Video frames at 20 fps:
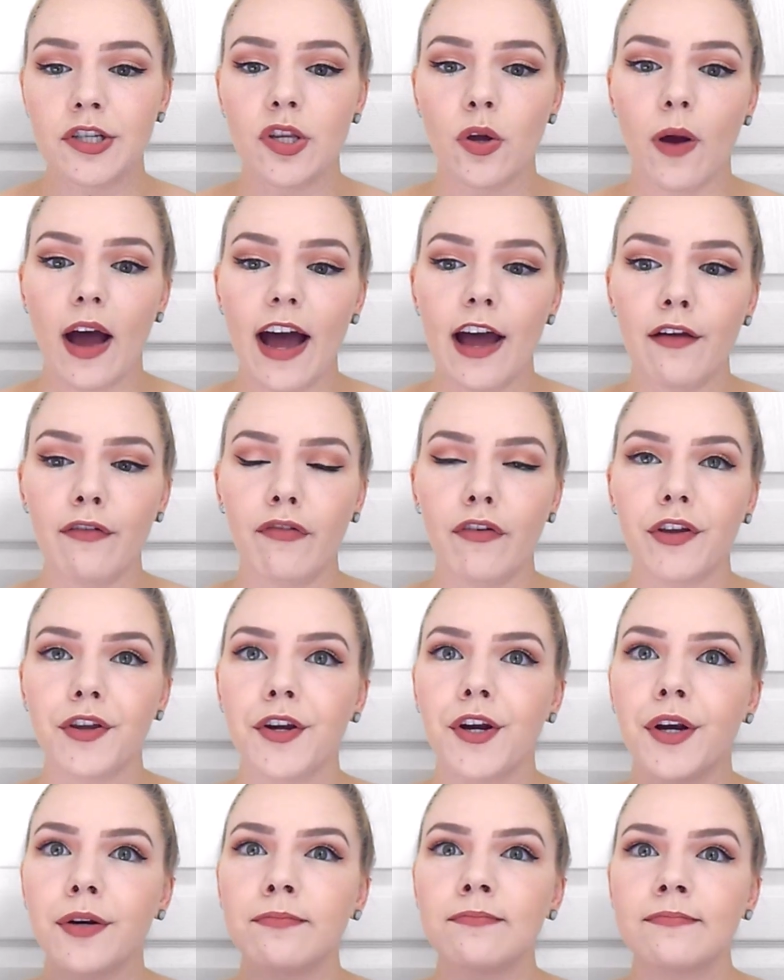So I
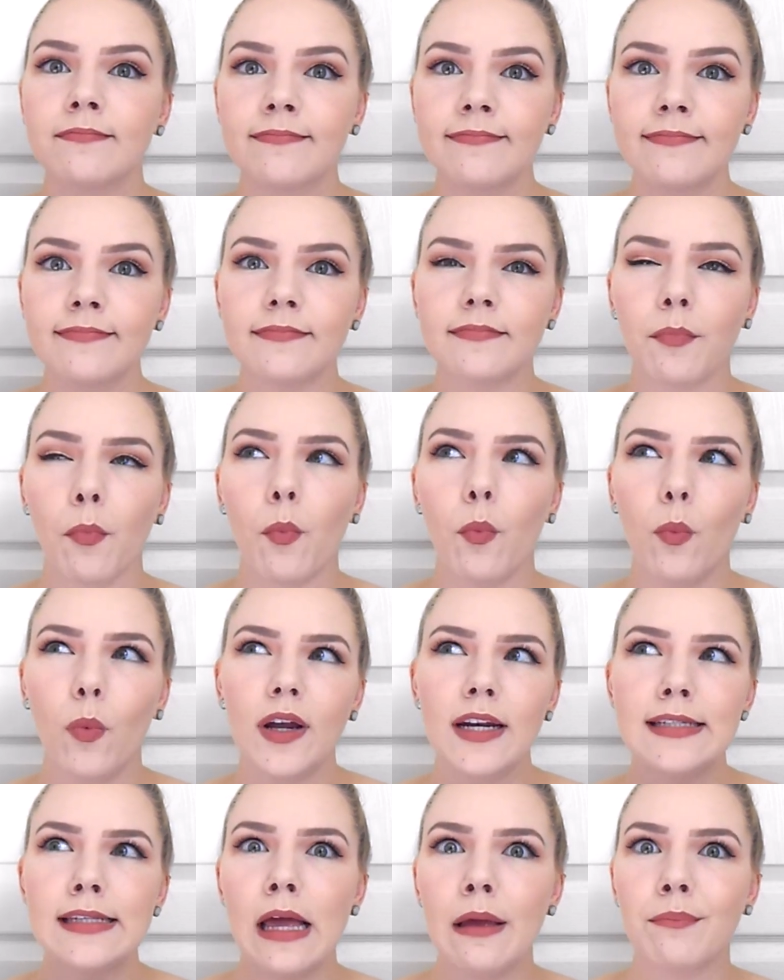figured, hmm,
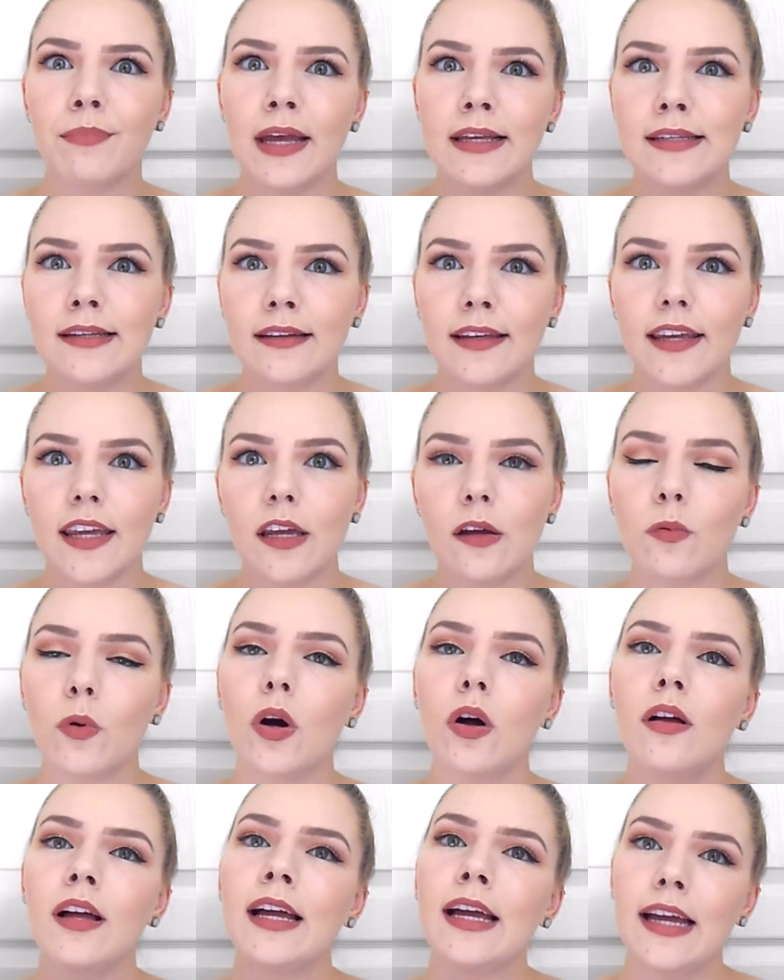what does that basically
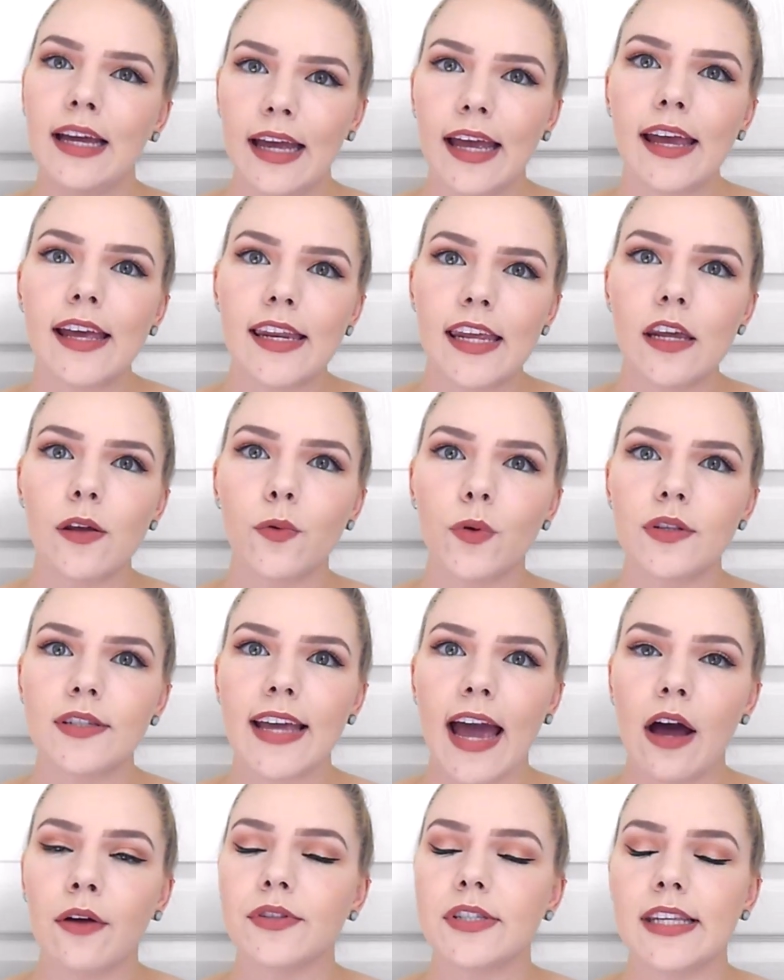equal it equals
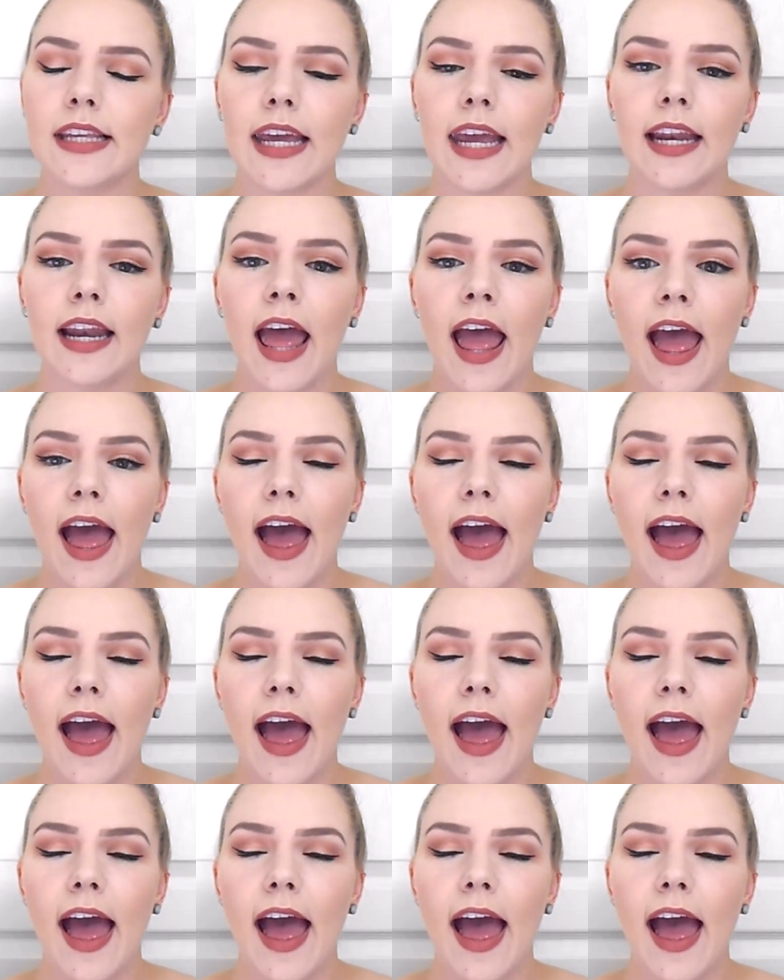counseling.